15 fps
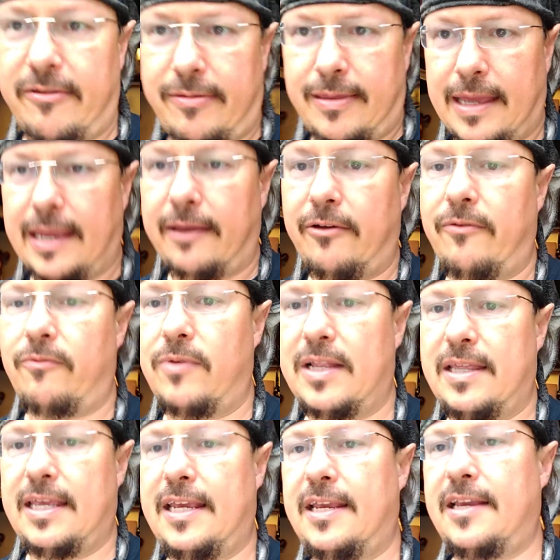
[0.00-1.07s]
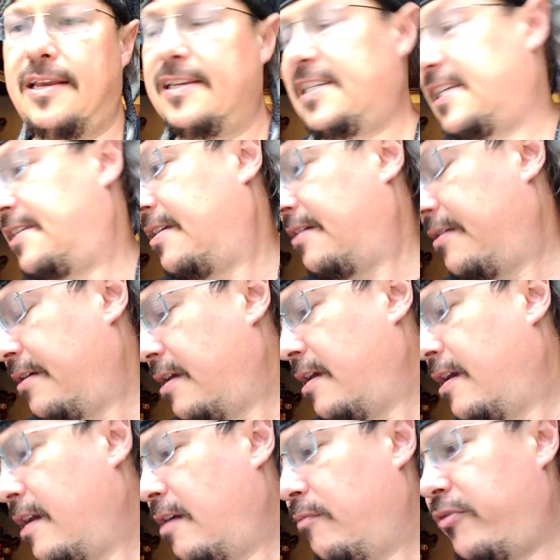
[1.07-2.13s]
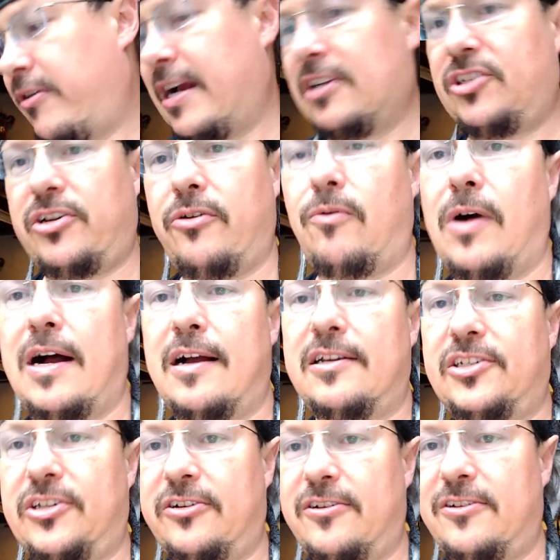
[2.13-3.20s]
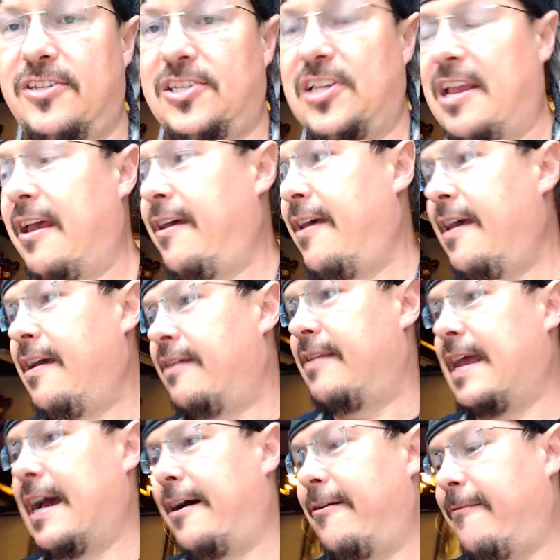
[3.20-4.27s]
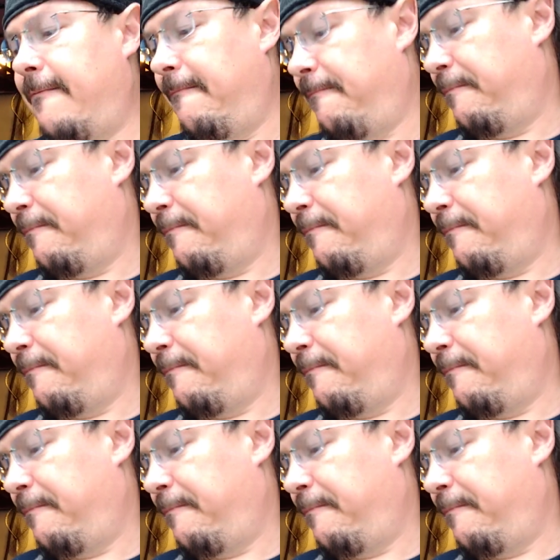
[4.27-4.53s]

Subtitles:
thing with these pressure washers. Now,